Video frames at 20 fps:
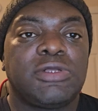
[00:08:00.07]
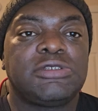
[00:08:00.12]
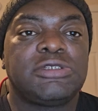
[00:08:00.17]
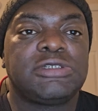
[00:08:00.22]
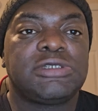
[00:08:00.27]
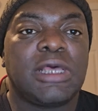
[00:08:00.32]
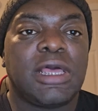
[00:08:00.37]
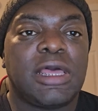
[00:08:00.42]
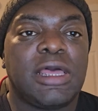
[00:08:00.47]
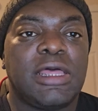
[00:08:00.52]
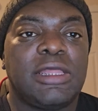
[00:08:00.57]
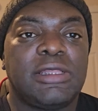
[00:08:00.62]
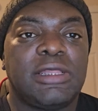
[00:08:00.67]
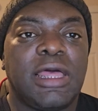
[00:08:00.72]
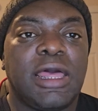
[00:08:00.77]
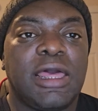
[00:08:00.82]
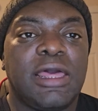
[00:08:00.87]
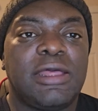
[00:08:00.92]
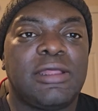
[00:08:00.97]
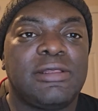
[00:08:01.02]
and
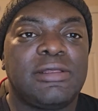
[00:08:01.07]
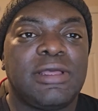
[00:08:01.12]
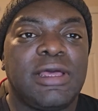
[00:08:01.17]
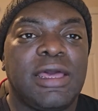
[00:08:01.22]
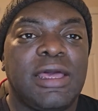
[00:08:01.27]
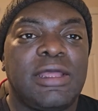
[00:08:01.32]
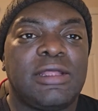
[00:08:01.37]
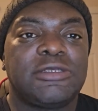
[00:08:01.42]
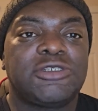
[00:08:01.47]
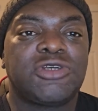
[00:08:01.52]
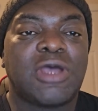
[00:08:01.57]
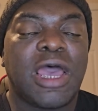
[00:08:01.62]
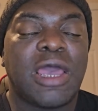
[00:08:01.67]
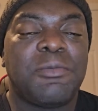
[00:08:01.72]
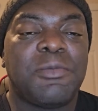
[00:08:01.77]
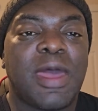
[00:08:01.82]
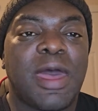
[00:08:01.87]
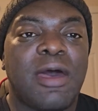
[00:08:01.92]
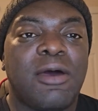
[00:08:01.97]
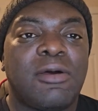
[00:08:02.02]
try
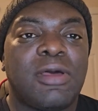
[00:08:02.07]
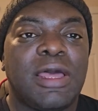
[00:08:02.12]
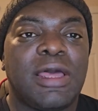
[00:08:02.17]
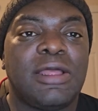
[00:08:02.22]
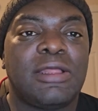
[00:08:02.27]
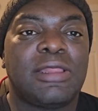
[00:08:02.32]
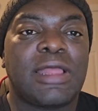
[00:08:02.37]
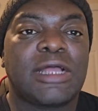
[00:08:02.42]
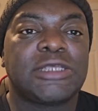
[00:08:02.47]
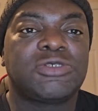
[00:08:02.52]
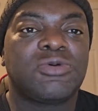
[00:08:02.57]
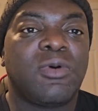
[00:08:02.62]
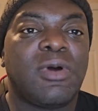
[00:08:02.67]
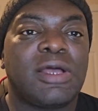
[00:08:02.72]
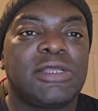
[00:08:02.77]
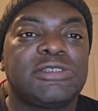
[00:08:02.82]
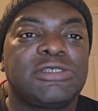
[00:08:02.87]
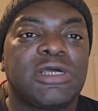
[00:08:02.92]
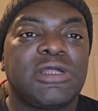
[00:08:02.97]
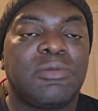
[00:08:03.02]
them out, and that's
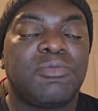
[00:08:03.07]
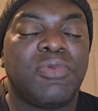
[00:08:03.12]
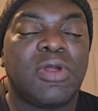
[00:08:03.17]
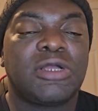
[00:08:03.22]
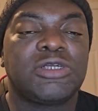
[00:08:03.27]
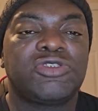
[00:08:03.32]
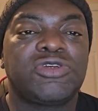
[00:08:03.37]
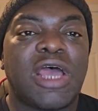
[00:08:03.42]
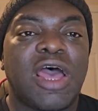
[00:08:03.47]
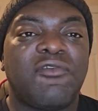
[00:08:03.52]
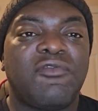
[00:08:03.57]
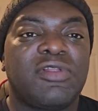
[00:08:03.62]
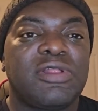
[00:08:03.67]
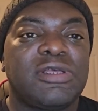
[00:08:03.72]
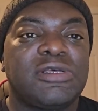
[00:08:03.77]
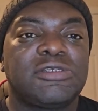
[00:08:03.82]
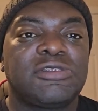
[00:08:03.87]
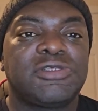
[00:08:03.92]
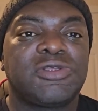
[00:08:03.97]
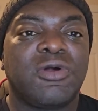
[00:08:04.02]
why it's gonna bring traffic
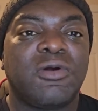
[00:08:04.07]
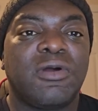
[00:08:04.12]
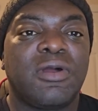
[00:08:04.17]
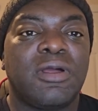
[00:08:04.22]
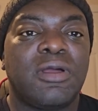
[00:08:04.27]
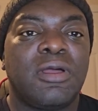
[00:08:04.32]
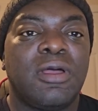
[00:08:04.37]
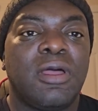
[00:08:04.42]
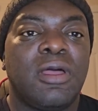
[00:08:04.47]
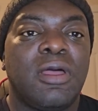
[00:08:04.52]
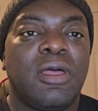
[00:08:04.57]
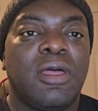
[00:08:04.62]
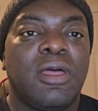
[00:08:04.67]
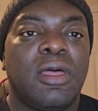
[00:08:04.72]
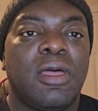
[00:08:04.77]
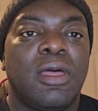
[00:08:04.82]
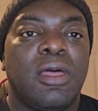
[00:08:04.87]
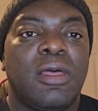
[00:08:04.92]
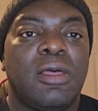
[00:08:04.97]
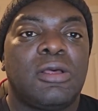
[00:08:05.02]
to the store.
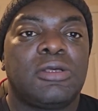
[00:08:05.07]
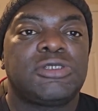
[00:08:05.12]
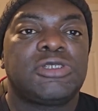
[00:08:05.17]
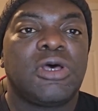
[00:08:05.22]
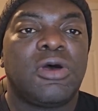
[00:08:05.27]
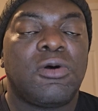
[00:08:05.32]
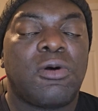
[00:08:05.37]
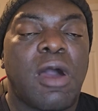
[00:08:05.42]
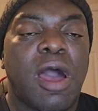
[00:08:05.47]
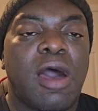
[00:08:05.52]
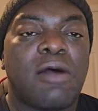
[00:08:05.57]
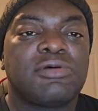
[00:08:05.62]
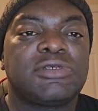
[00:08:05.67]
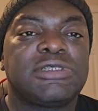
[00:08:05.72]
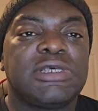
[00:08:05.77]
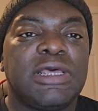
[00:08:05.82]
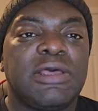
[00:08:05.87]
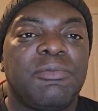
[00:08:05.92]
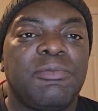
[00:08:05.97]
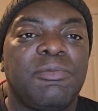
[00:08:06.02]
So
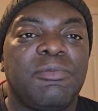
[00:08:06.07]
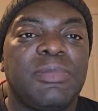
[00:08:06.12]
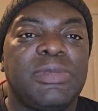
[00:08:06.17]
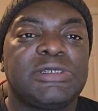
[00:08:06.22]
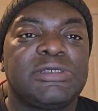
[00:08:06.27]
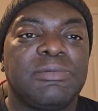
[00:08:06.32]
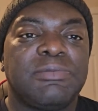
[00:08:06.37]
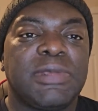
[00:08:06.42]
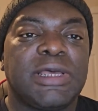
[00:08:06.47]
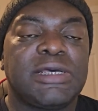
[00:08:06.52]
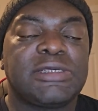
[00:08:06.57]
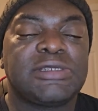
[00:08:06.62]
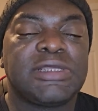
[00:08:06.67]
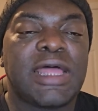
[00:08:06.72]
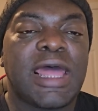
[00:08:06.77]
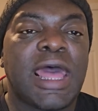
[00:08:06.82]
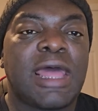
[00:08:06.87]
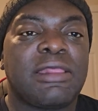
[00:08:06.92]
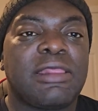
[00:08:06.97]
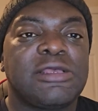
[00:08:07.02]
obviously, because of
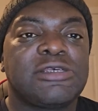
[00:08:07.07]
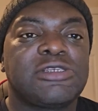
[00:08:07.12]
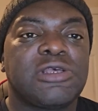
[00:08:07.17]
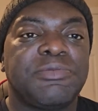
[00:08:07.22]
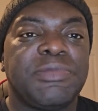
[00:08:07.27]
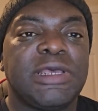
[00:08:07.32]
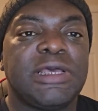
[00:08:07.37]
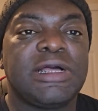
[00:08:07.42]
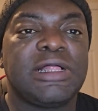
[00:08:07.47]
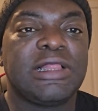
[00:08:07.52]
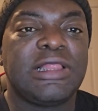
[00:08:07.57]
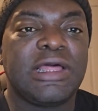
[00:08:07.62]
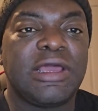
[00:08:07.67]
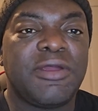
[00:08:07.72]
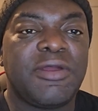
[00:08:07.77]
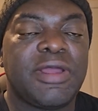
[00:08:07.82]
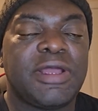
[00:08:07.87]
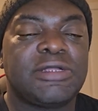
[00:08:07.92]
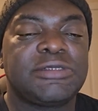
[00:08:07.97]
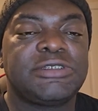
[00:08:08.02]
that, there's going to be
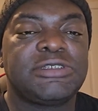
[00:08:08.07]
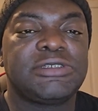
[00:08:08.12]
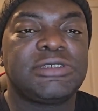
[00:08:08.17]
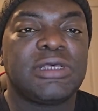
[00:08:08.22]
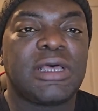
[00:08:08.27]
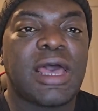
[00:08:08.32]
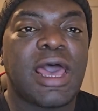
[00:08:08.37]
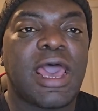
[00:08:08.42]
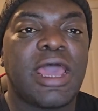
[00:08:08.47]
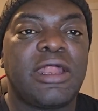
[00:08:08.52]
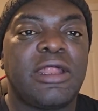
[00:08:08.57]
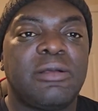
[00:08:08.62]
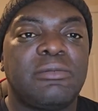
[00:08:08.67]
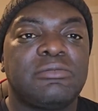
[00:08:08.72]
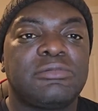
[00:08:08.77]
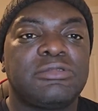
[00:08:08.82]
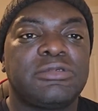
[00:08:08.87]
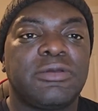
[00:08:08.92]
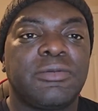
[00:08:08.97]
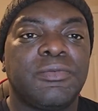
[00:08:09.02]
clearance
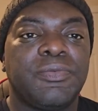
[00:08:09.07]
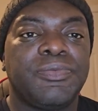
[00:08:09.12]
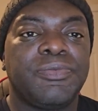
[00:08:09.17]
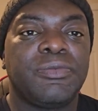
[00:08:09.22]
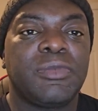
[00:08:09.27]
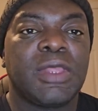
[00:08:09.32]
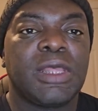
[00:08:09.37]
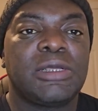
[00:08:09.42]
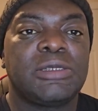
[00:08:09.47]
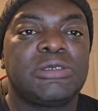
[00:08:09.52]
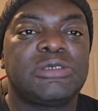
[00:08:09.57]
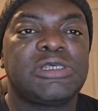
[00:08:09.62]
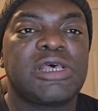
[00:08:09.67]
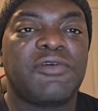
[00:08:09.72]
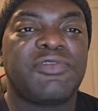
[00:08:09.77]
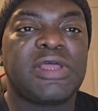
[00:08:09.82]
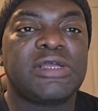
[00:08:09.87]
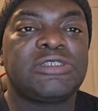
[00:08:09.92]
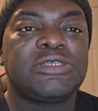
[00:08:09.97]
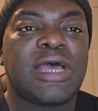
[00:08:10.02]
items,
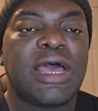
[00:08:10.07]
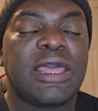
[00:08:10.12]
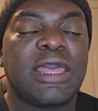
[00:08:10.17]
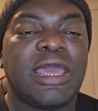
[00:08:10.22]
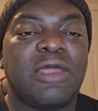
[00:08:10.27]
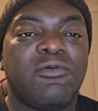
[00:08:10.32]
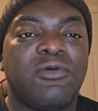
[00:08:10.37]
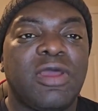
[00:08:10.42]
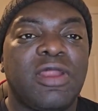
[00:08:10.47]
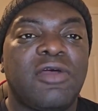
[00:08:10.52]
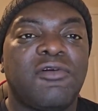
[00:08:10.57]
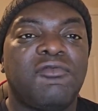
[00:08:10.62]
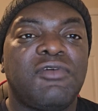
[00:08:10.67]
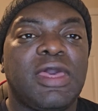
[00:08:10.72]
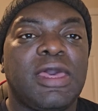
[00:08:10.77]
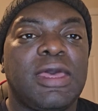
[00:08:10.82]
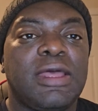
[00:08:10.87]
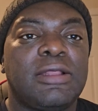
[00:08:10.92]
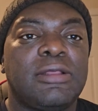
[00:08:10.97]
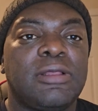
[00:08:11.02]
stuff they're trying to get rid of,
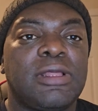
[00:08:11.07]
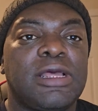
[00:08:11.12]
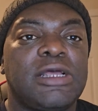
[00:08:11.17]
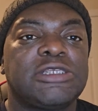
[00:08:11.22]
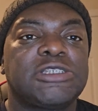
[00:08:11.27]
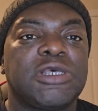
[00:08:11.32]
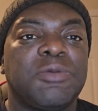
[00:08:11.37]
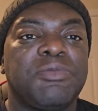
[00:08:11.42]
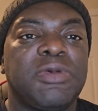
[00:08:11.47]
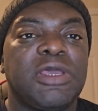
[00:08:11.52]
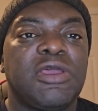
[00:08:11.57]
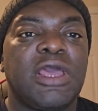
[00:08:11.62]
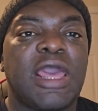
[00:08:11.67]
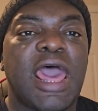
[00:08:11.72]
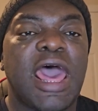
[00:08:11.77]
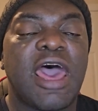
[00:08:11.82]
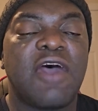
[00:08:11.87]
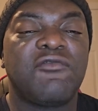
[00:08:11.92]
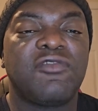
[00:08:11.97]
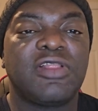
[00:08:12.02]
and it's going to be
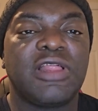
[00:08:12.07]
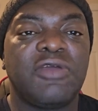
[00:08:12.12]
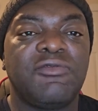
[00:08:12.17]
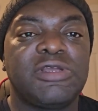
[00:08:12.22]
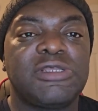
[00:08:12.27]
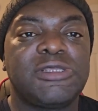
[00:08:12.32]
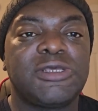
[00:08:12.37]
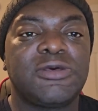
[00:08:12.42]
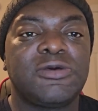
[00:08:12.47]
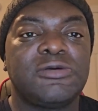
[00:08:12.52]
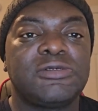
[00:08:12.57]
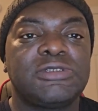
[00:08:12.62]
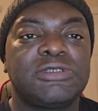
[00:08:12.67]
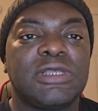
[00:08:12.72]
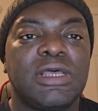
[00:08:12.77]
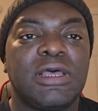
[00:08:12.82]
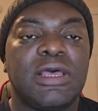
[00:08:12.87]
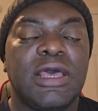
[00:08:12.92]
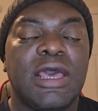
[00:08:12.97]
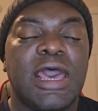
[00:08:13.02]
heavily
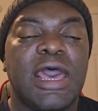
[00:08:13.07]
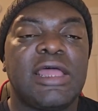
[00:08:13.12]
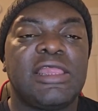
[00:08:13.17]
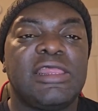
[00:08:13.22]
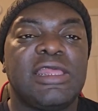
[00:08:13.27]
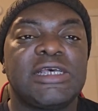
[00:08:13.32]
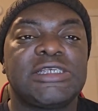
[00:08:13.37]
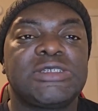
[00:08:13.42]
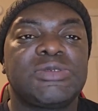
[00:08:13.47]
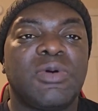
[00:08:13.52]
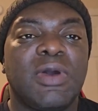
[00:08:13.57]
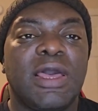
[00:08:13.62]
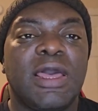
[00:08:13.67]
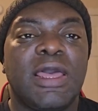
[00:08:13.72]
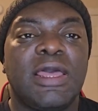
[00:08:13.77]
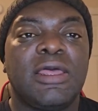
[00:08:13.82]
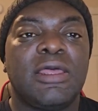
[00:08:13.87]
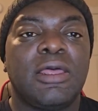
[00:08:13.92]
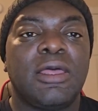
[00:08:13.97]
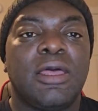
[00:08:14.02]
reduced. And this
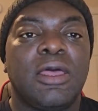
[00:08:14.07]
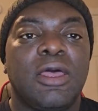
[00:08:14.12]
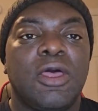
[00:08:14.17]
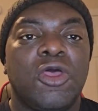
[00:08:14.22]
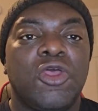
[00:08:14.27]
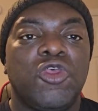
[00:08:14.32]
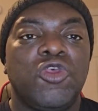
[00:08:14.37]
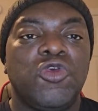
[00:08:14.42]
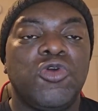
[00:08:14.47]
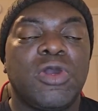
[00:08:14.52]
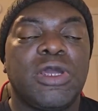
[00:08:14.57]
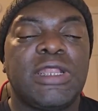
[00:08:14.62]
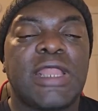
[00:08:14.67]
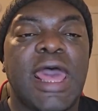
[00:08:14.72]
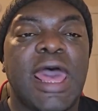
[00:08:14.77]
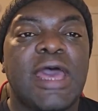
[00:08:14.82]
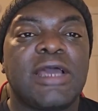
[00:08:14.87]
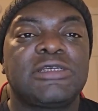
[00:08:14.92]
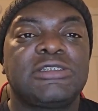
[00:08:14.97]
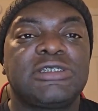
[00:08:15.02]
way, you can
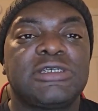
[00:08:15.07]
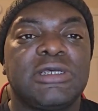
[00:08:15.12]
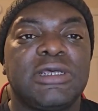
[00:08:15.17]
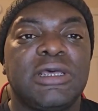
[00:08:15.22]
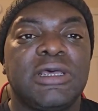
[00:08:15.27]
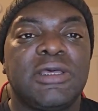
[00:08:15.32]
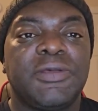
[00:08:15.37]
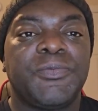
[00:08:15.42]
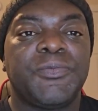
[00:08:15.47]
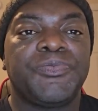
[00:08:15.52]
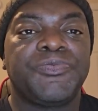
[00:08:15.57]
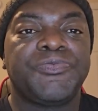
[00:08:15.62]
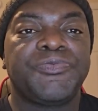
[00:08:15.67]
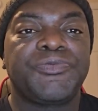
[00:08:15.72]
actually